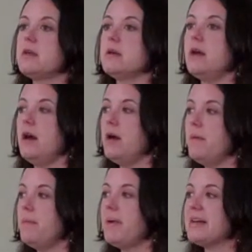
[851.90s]

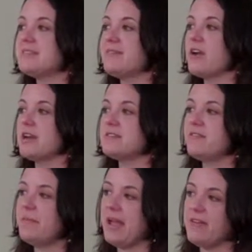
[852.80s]

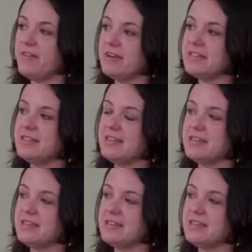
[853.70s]
Passive-aggressive behavior isn't